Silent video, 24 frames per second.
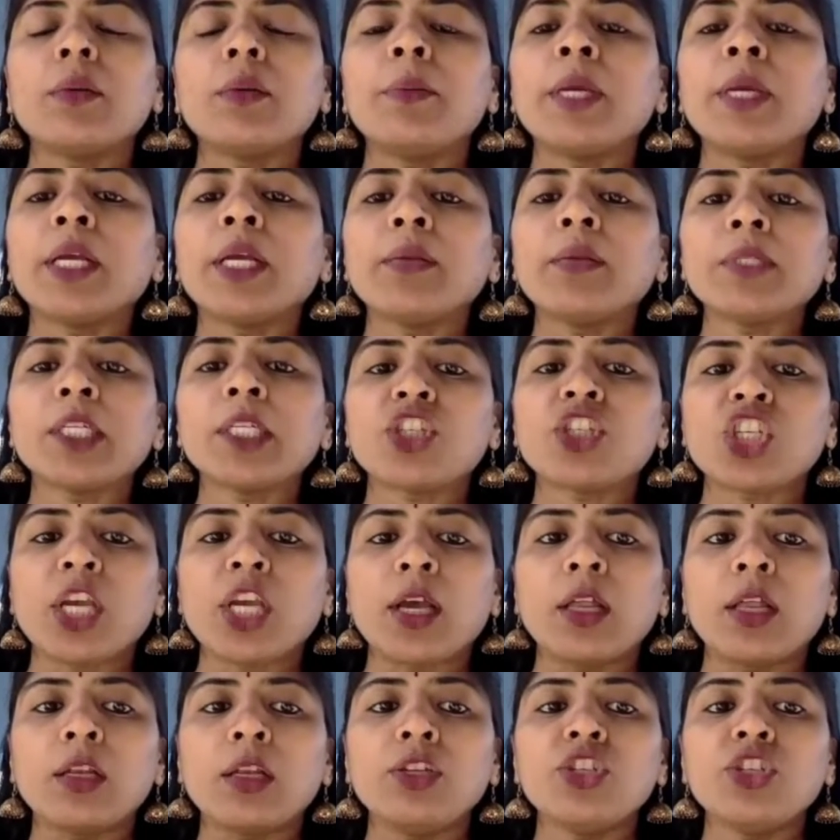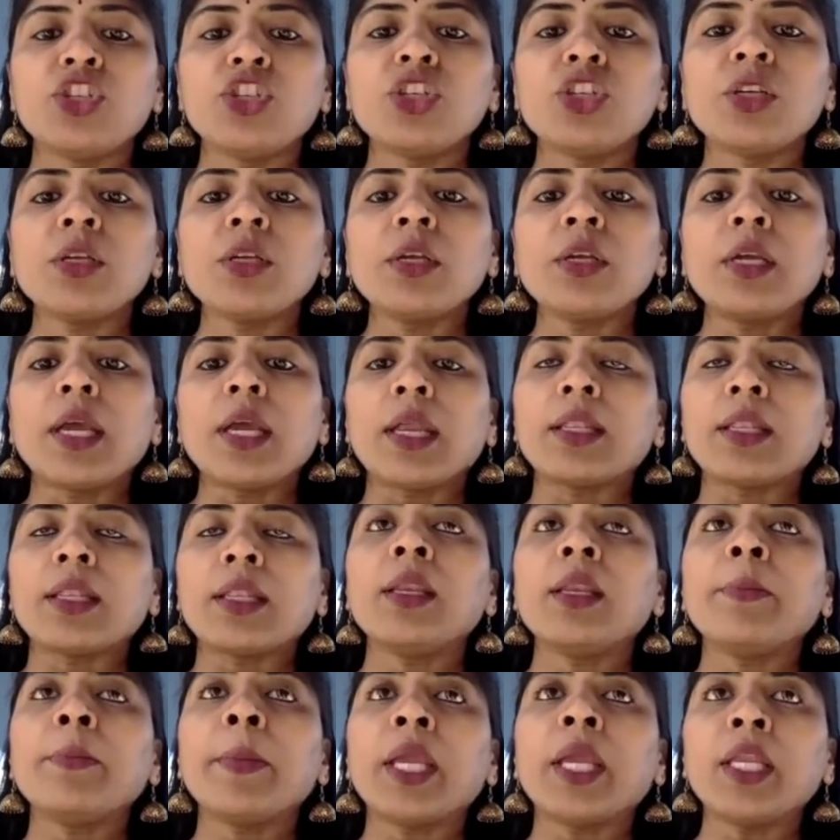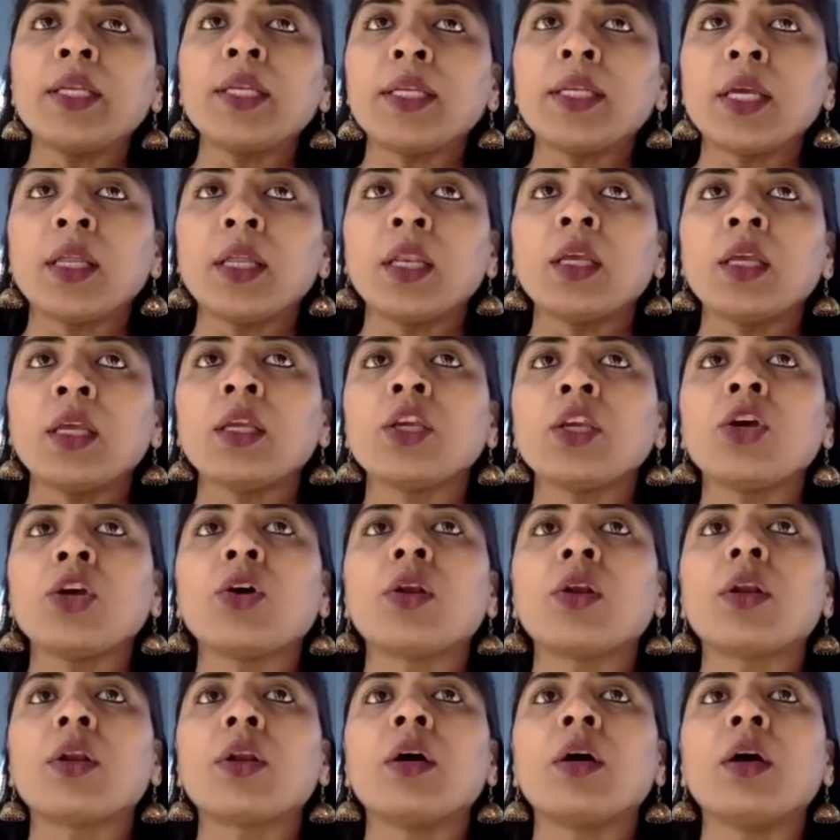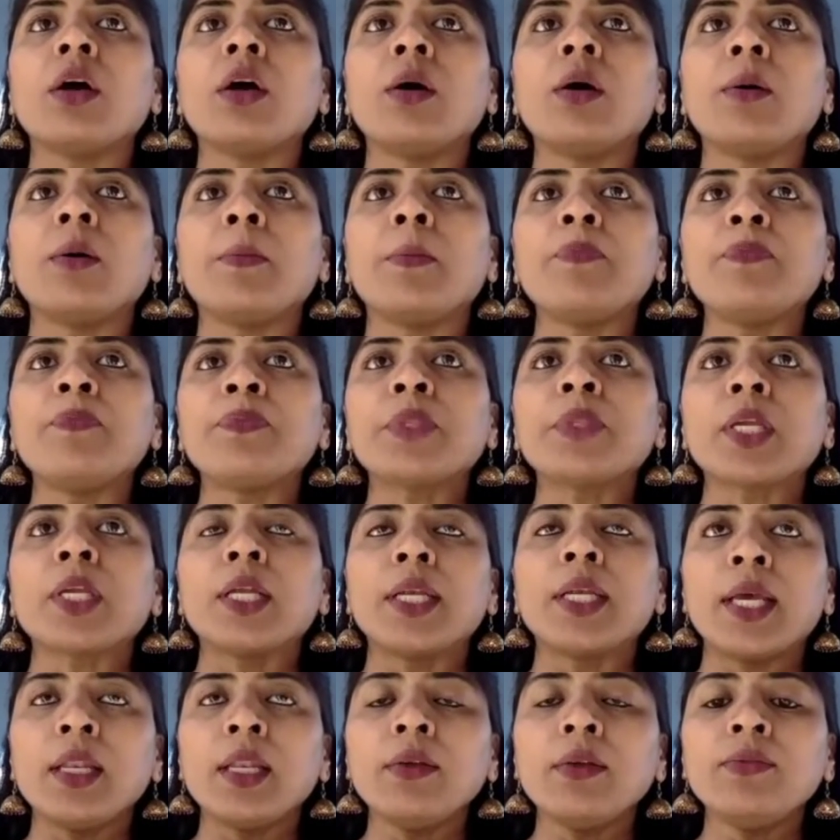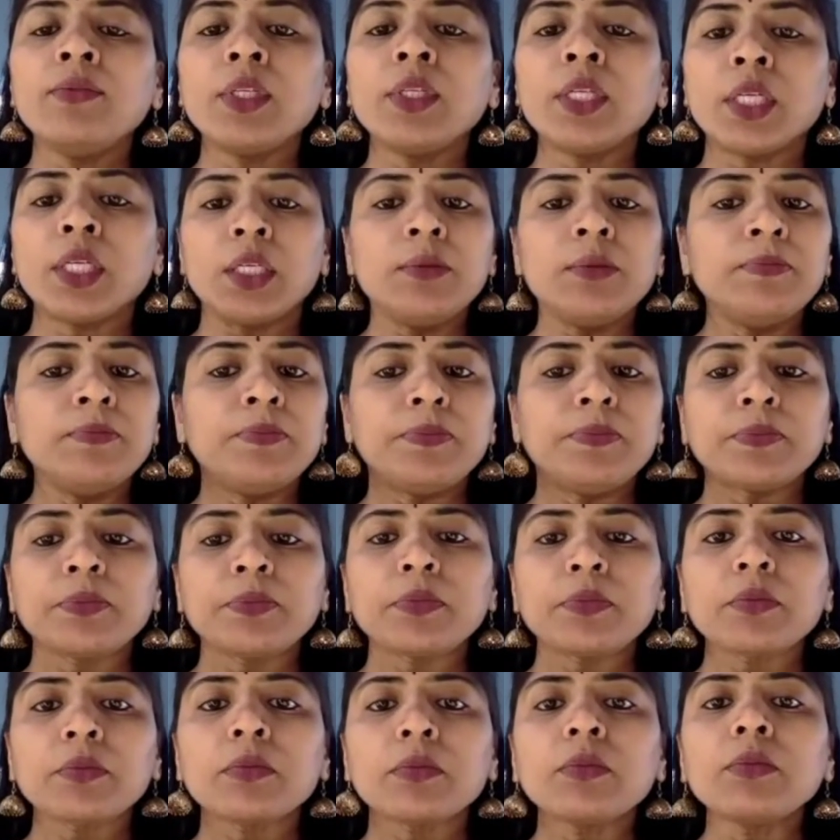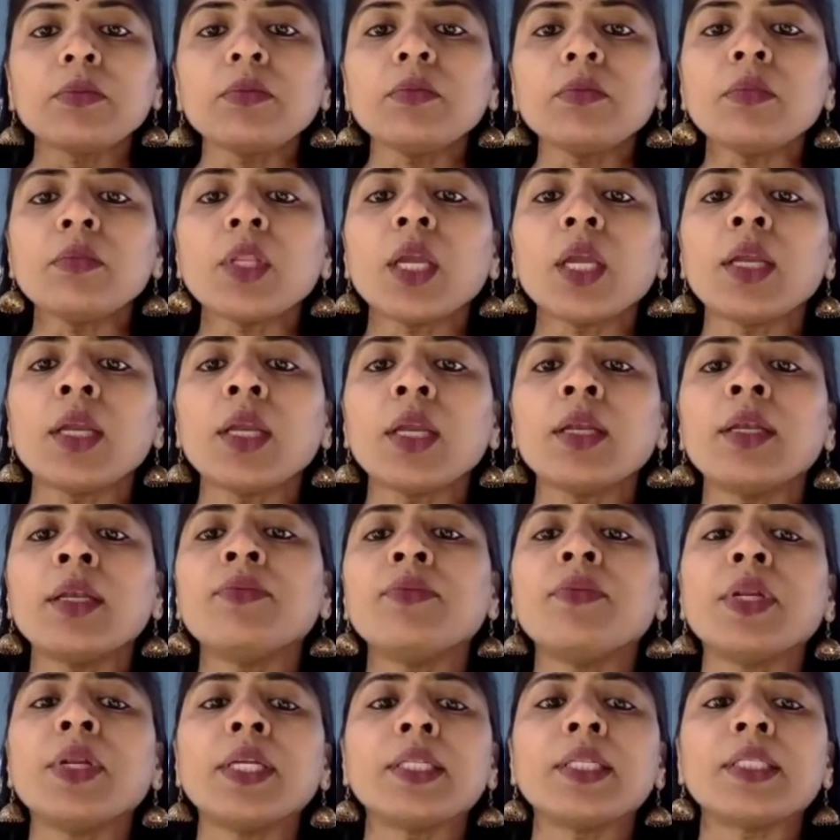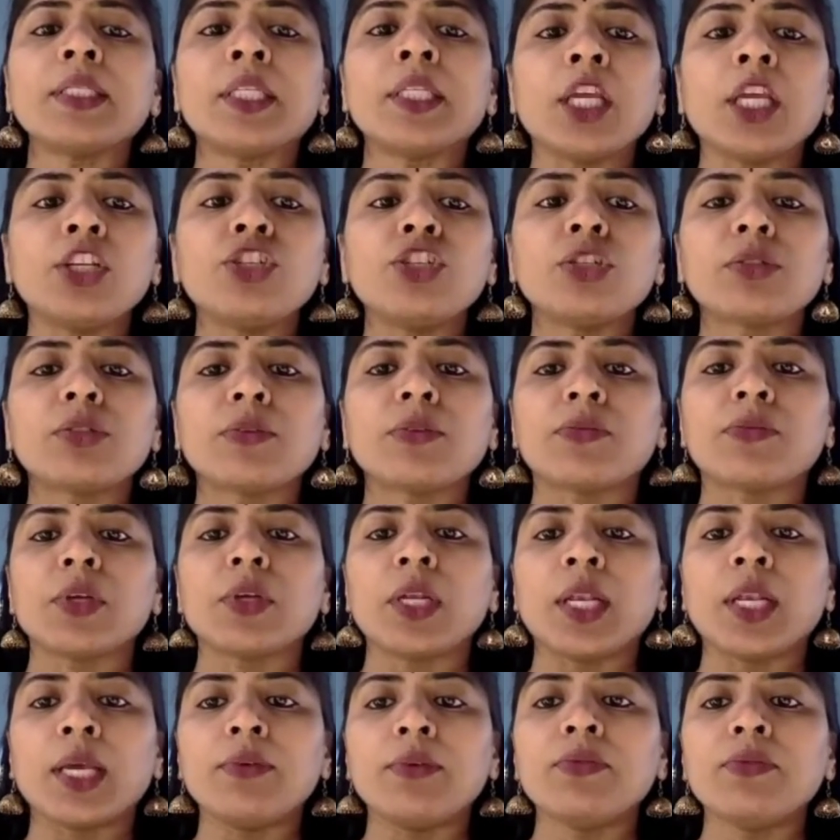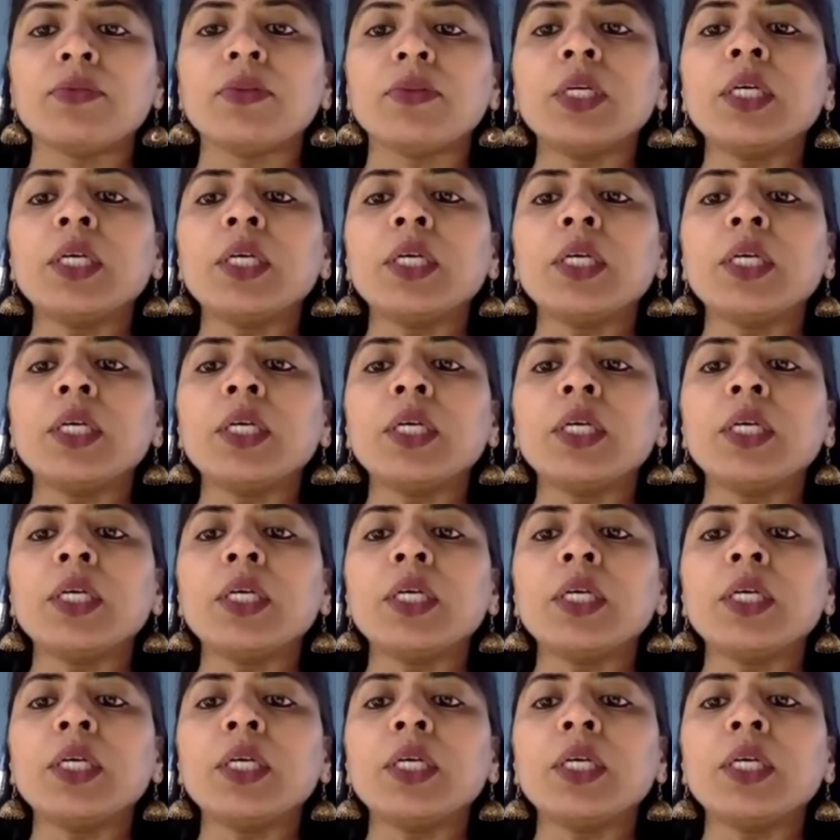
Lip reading: becomes a challenge, and then maintaining your delivery at different stages of your life.